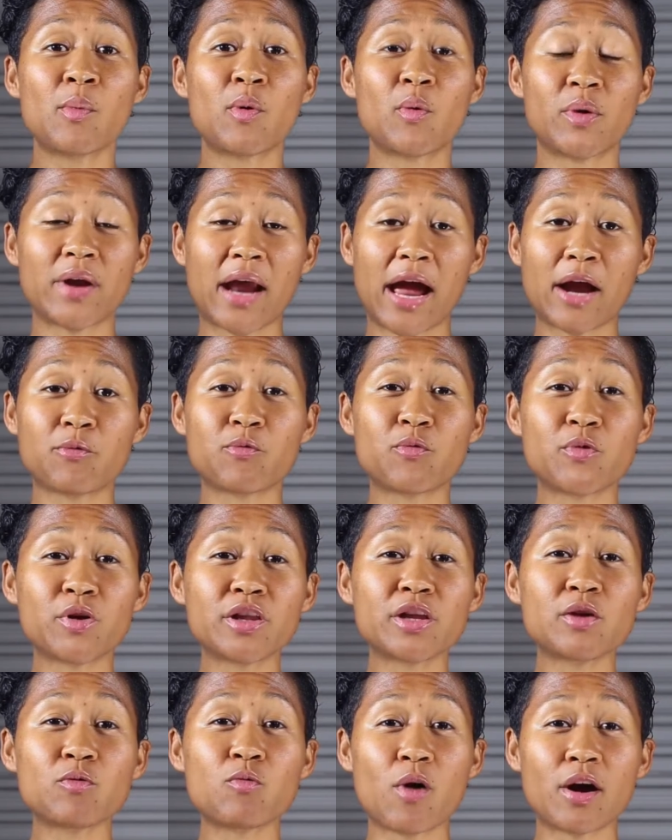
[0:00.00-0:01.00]
But what I
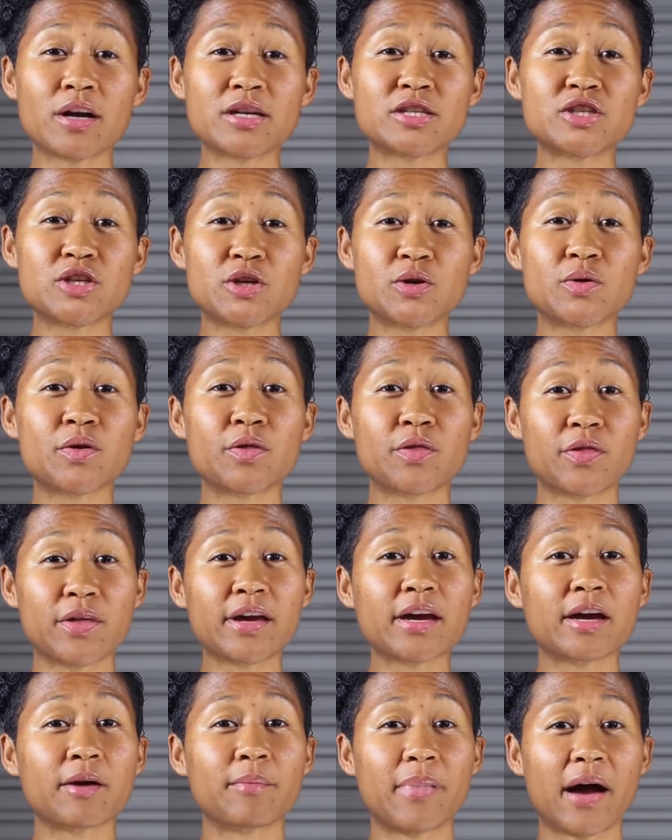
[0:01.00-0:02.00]
really want you to
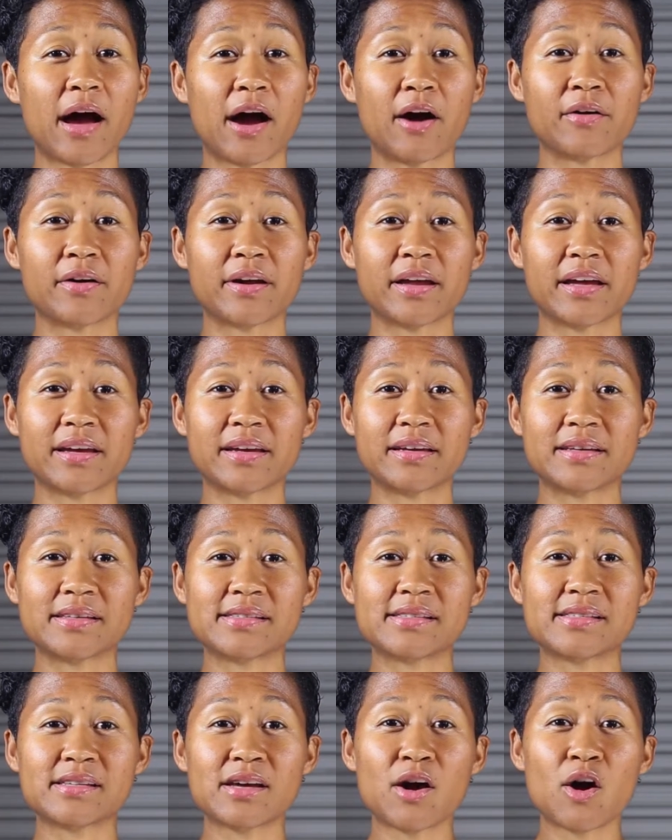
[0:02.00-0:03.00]
think about
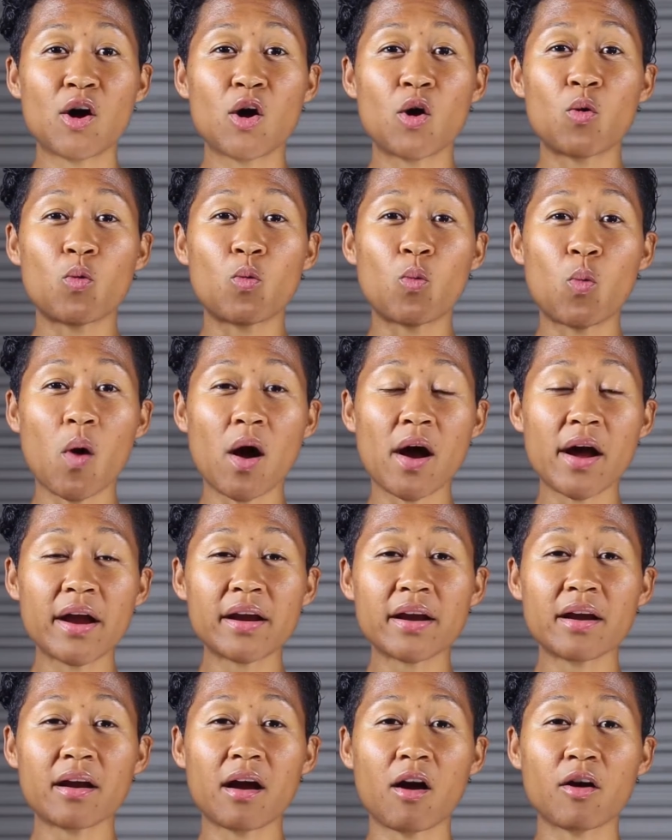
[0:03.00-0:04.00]
is,
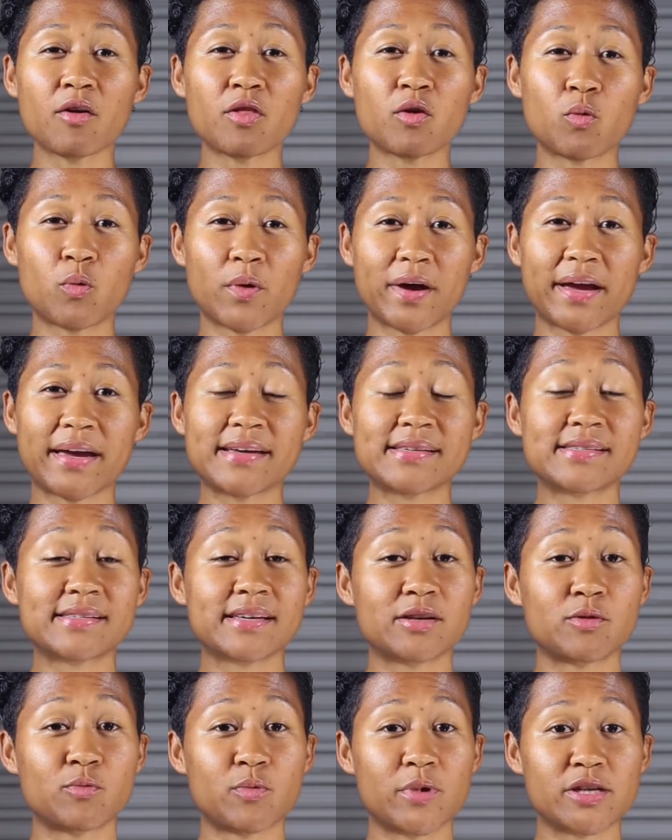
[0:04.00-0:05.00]
what are the
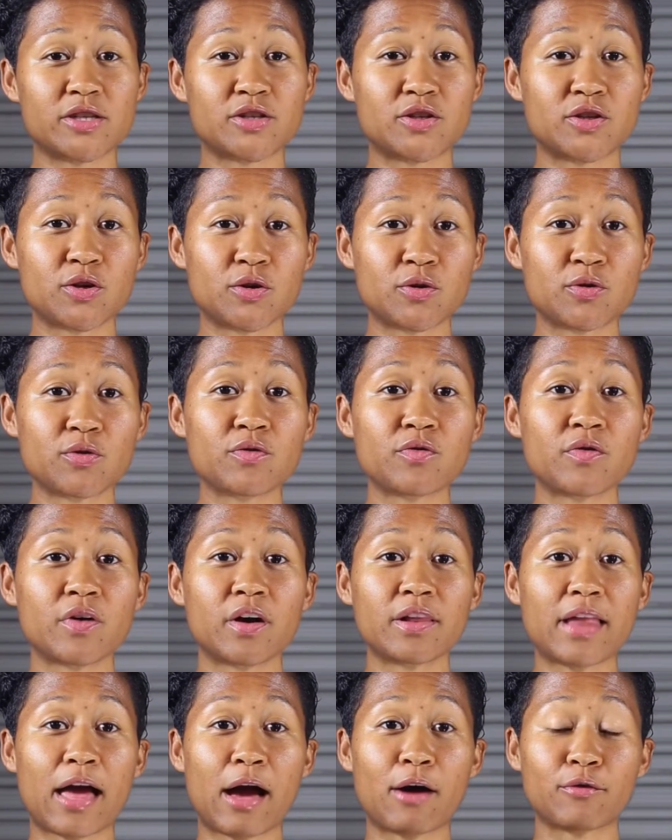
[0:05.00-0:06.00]
ways in which
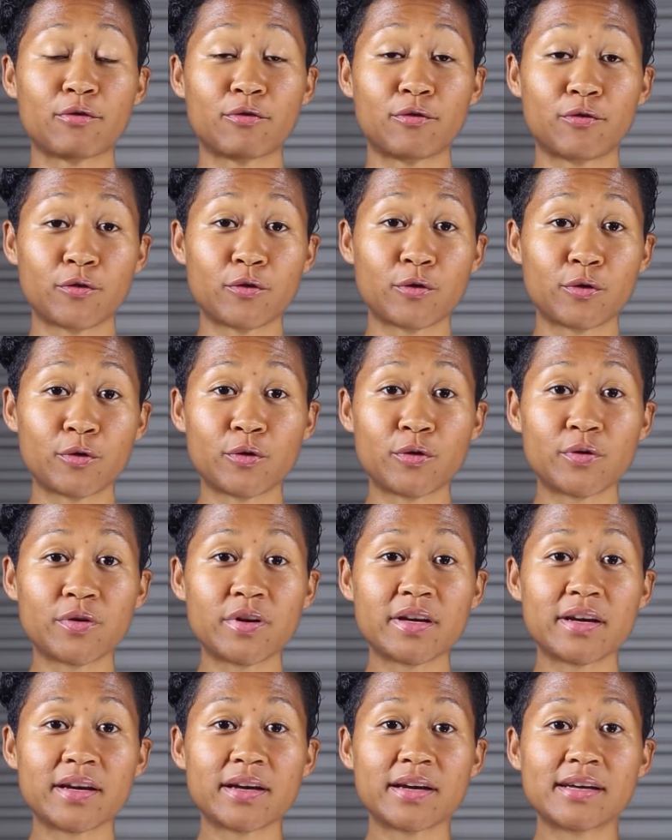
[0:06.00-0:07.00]
you've allowed
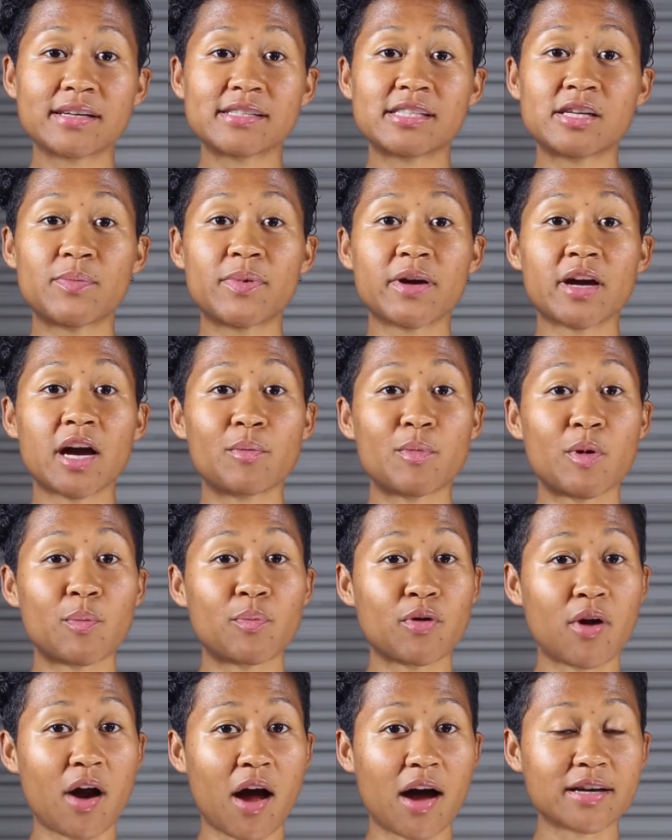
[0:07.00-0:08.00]
food to become a
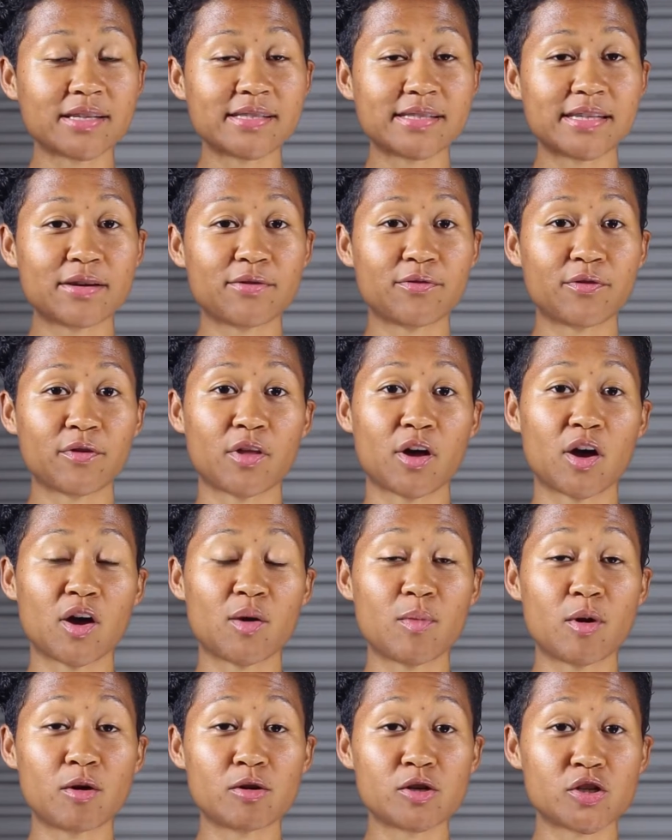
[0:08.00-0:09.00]
proxy for the
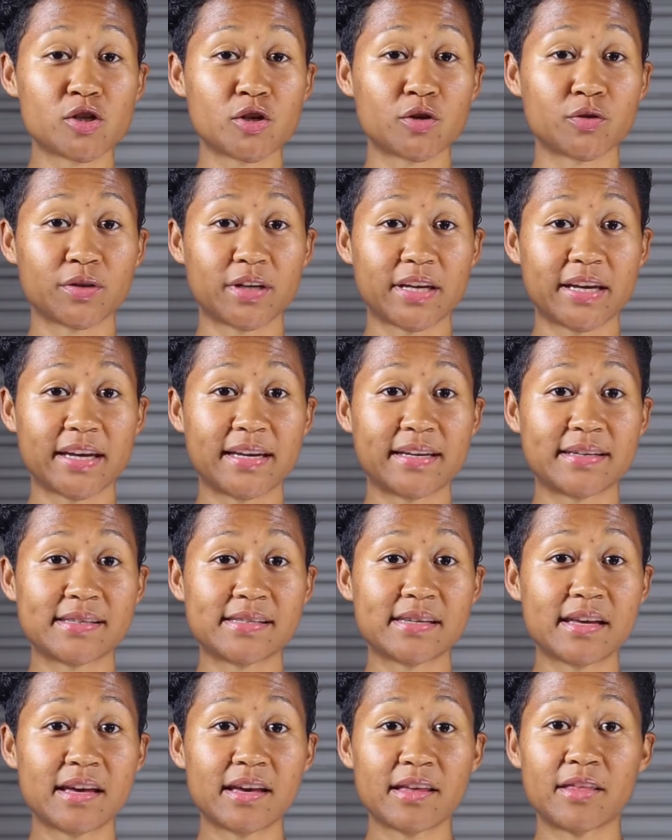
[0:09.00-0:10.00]
emotional
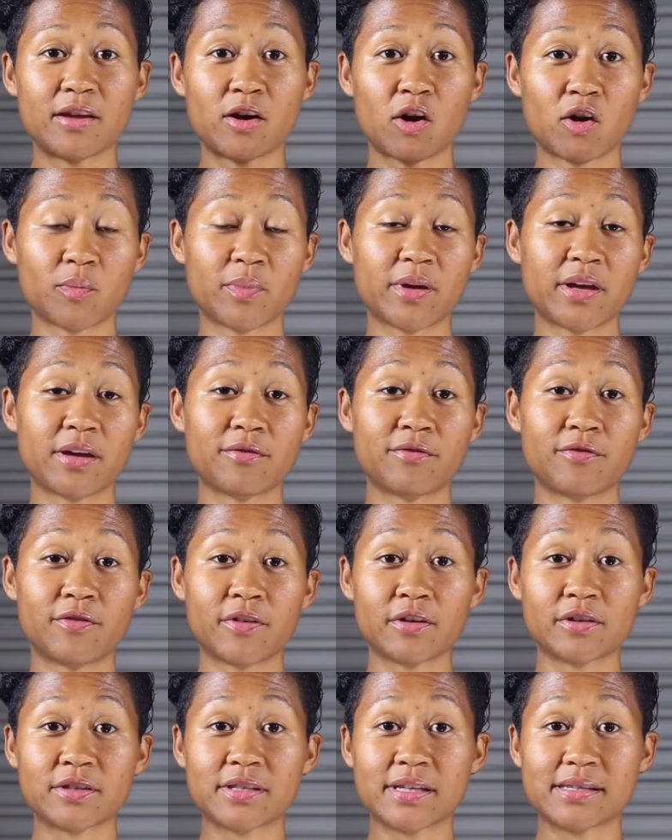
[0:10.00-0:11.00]
needs that aren't being
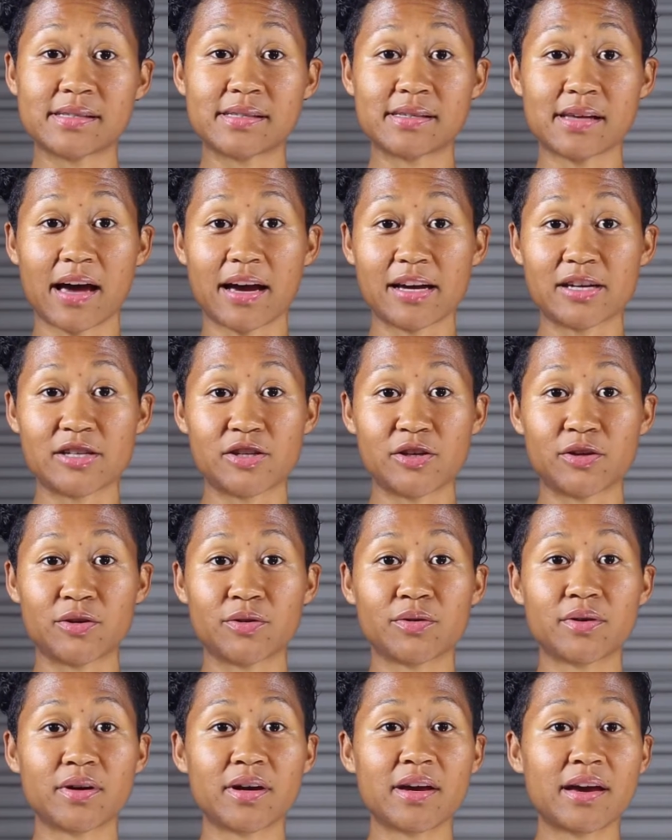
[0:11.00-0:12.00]
filled inside
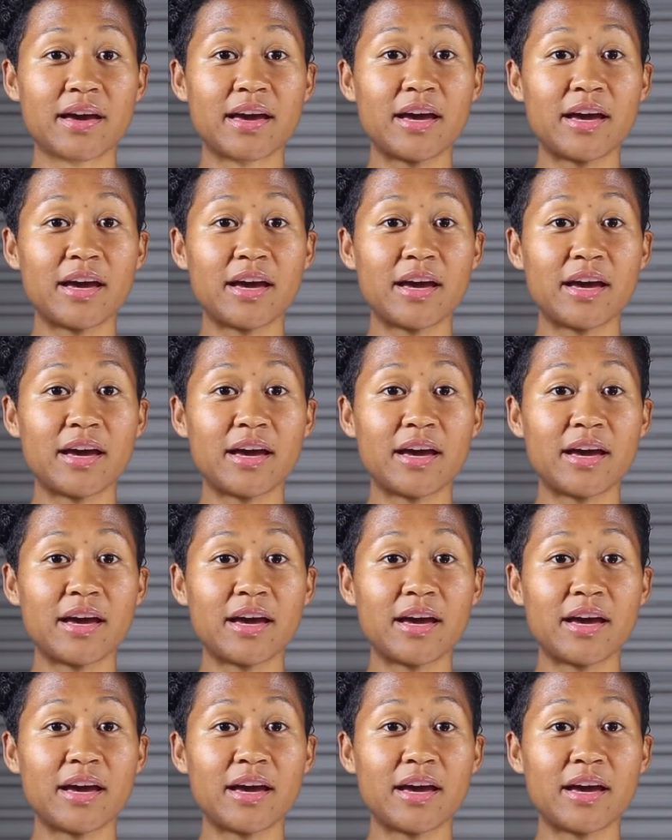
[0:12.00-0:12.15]
you?